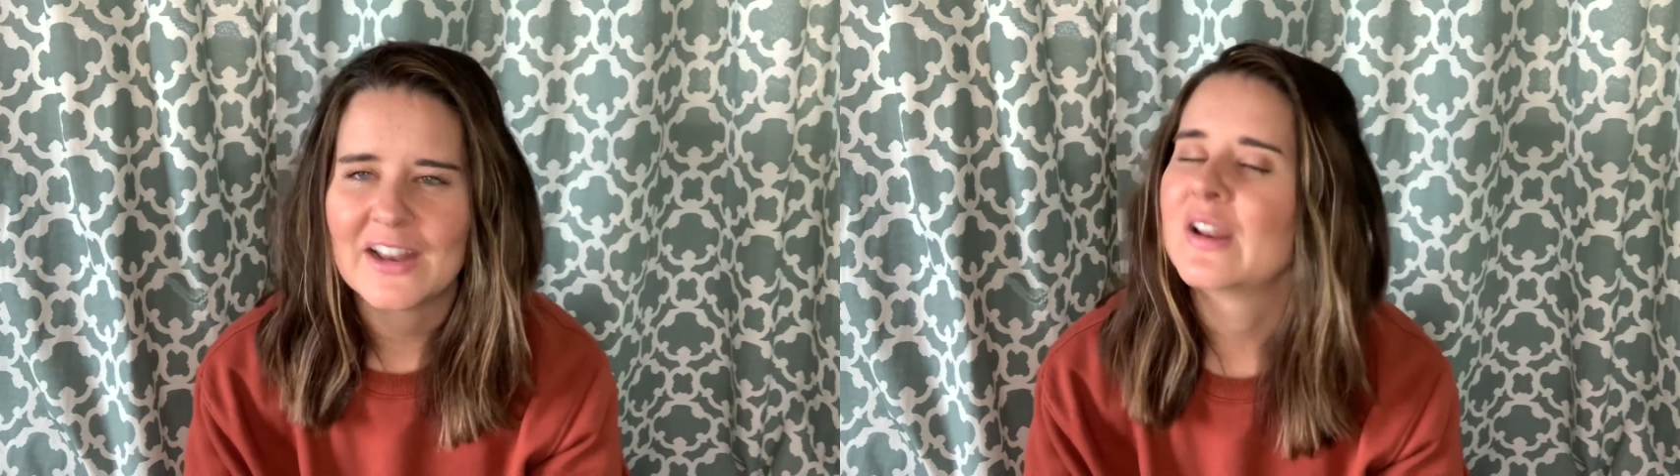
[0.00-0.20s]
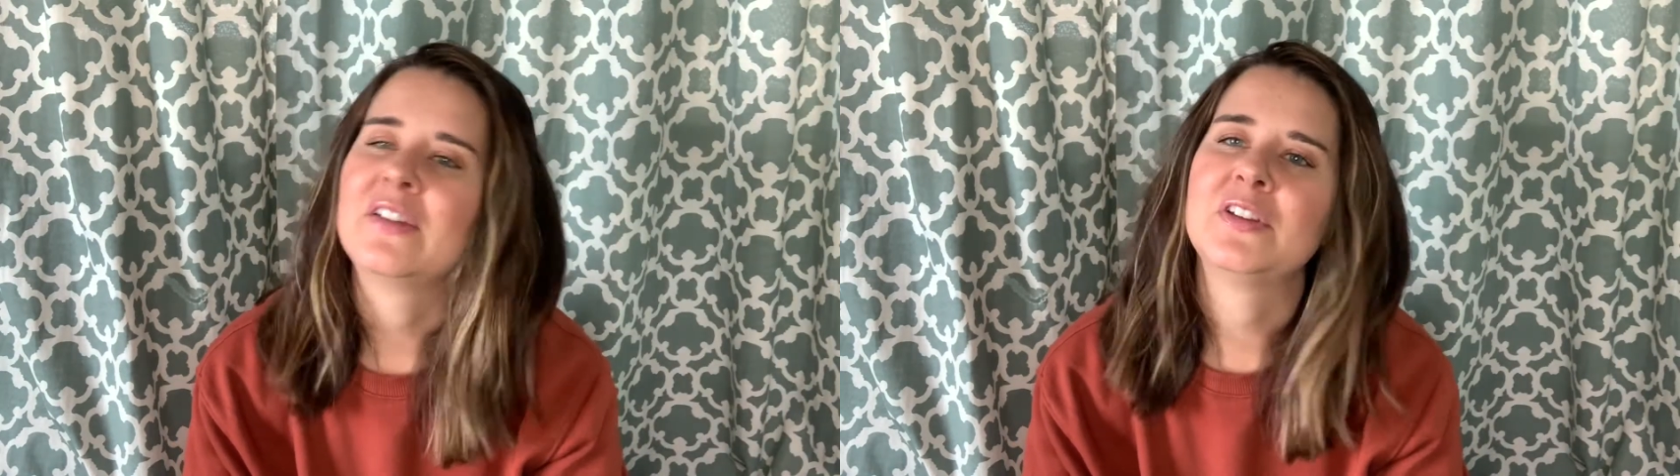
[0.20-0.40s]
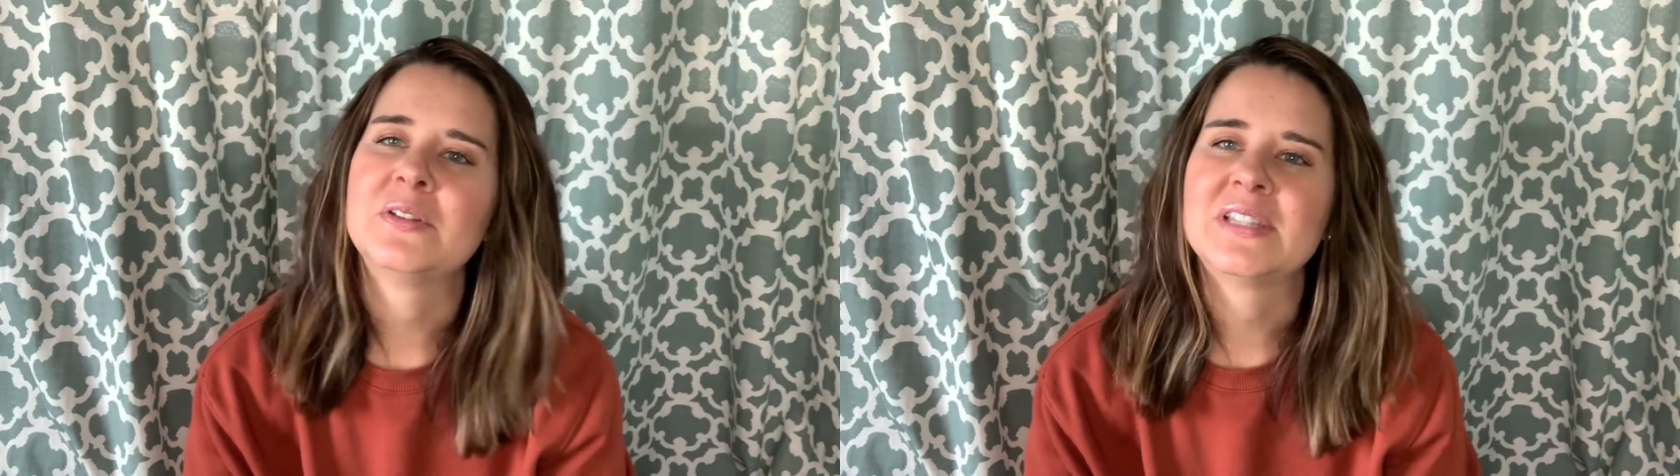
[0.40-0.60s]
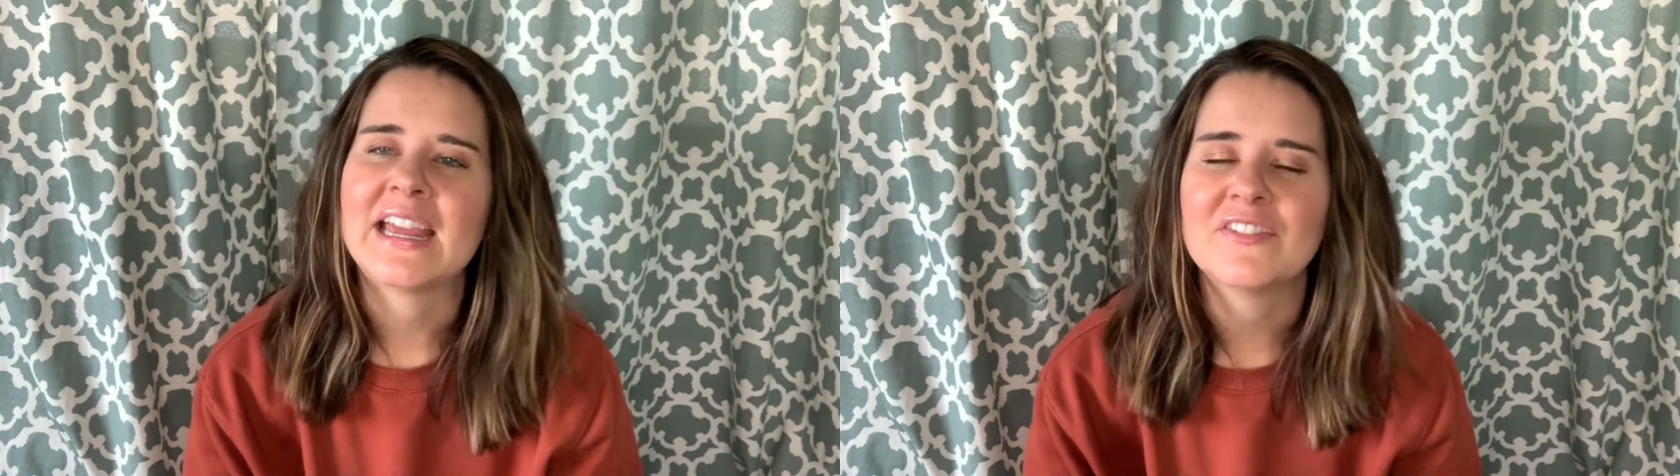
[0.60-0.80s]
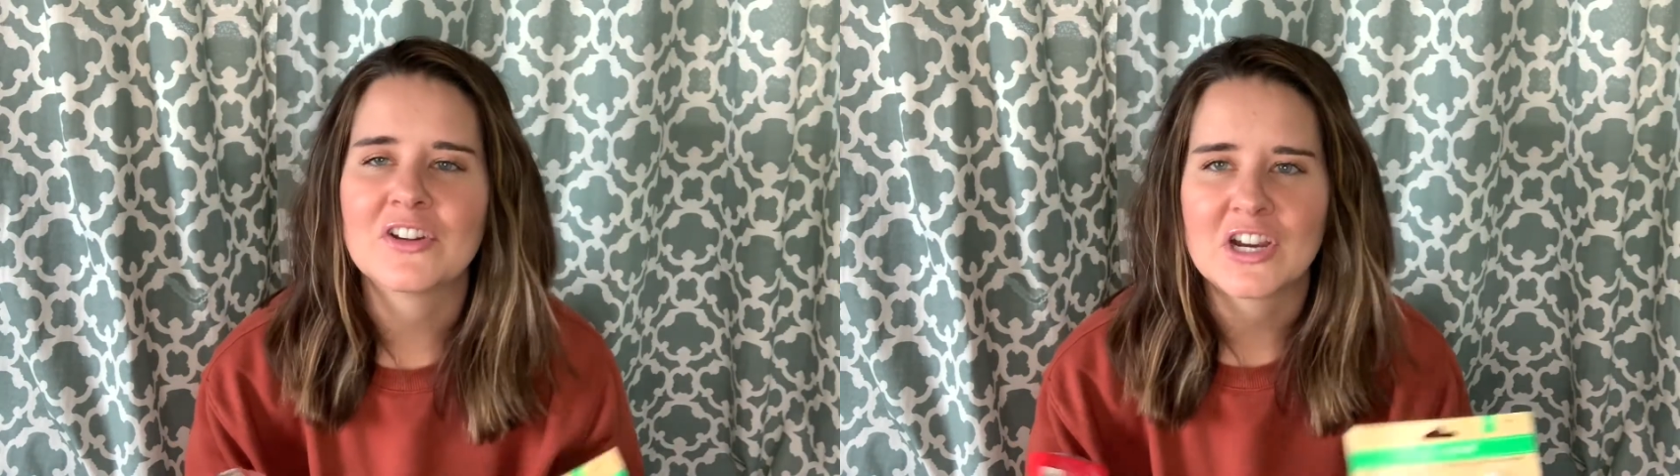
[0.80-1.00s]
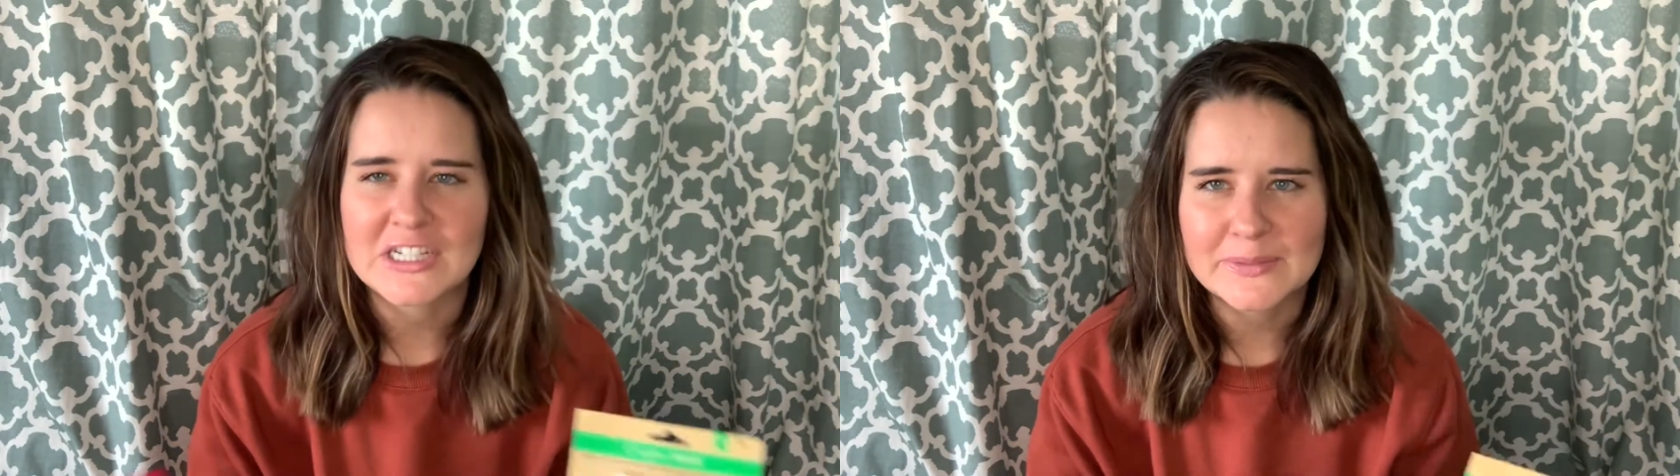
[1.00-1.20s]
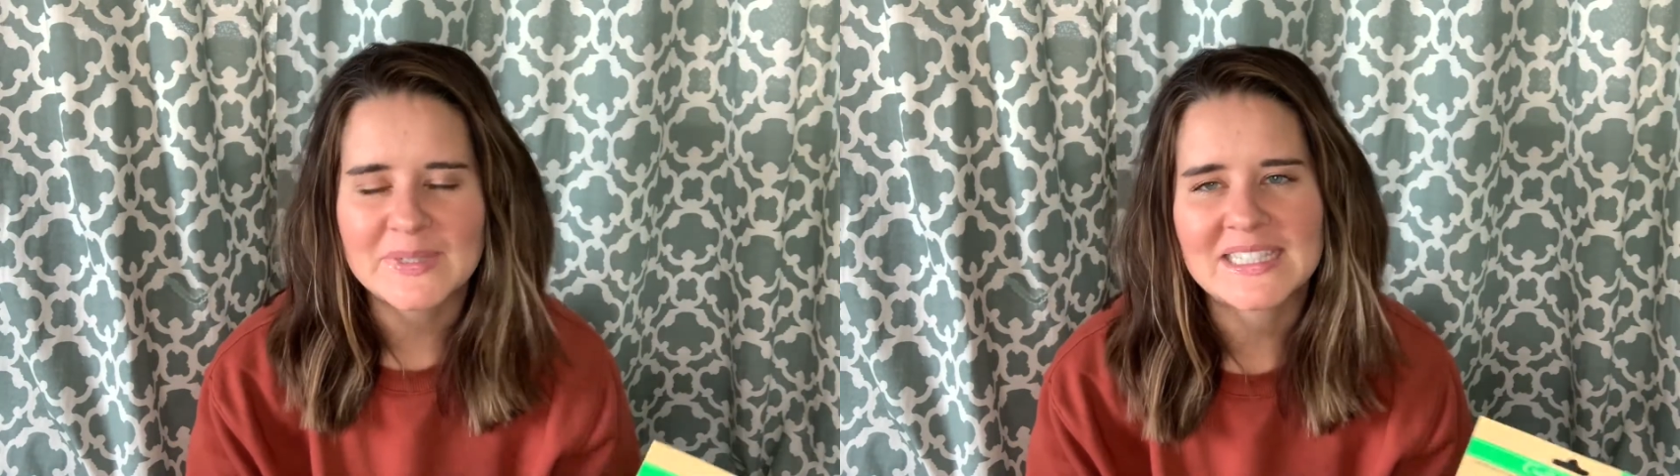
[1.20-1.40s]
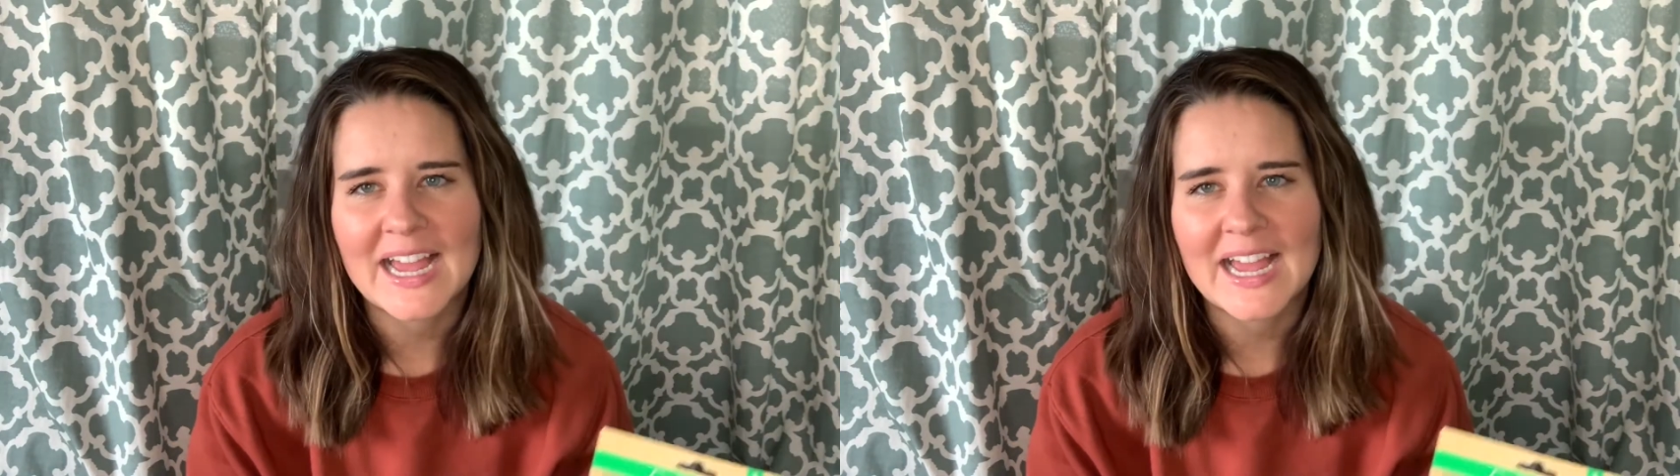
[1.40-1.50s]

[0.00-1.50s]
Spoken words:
and if you save Christmas